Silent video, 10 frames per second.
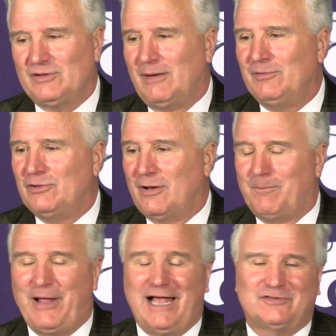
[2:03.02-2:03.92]
double, you
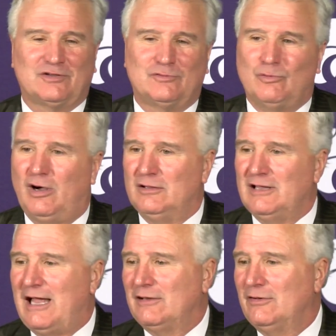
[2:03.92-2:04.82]
can pass and do all, a
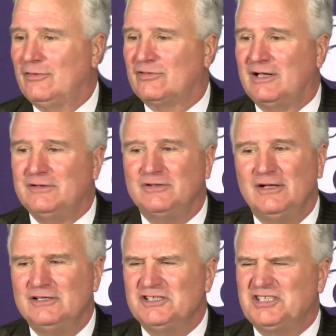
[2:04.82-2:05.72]
lot of little things.
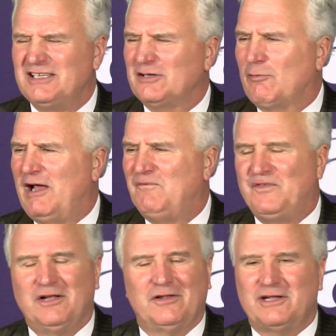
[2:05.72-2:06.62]
Just has a great
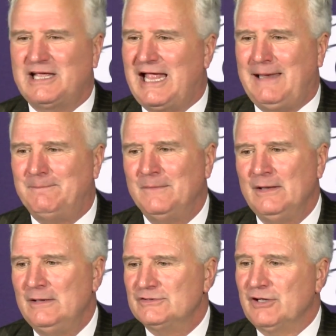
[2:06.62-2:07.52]
feel of the game.
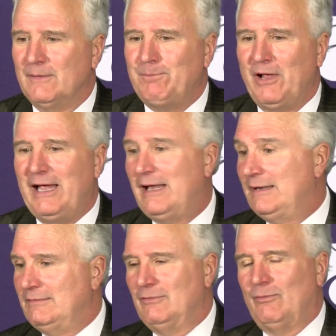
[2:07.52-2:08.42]
He's going to play on
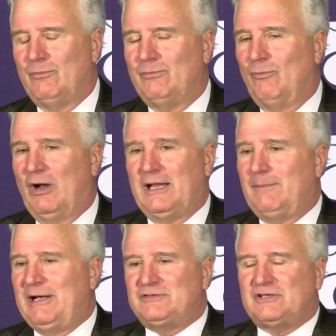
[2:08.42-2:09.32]
a, one of
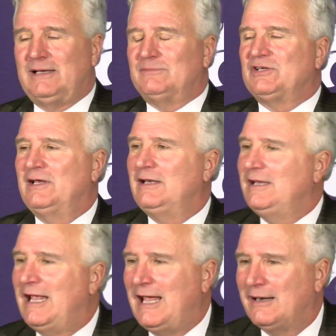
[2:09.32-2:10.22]
the best teams in
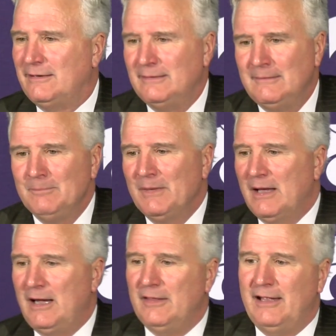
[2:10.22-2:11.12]
Indiana.
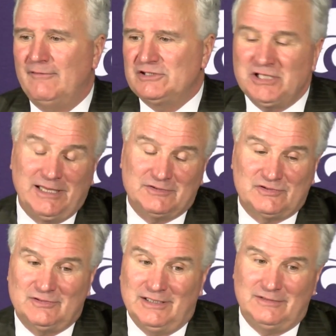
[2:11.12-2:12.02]
Uh, they have a
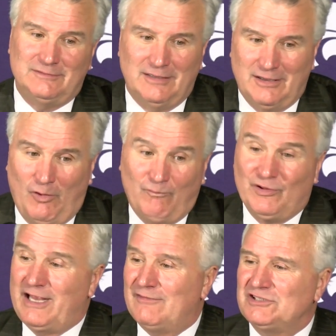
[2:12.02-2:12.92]
chance. They
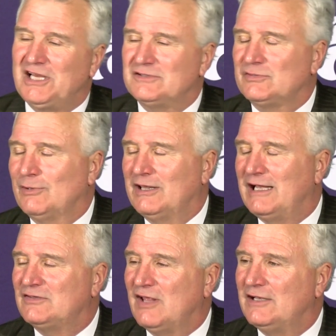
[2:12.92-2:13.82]
hopefully have a chance to win
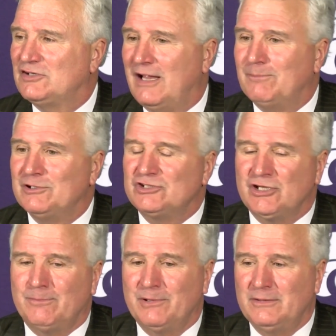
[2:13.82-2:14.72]
that state
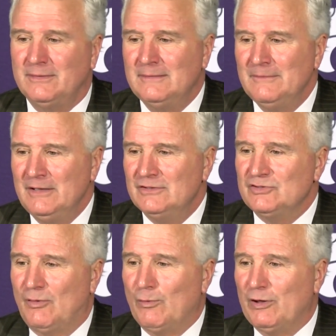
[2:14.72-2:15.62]
championship, and
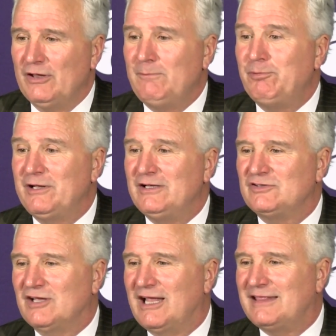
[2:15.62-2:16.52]
so we're really
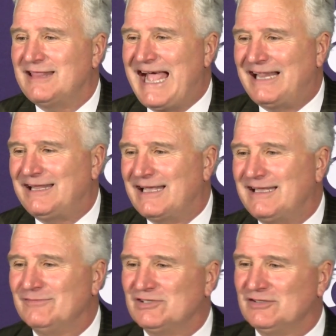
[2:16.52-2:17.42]
pleased to get that. That
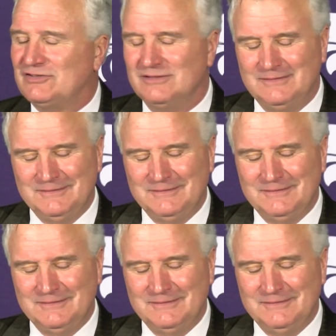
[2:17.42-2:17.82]
gives us,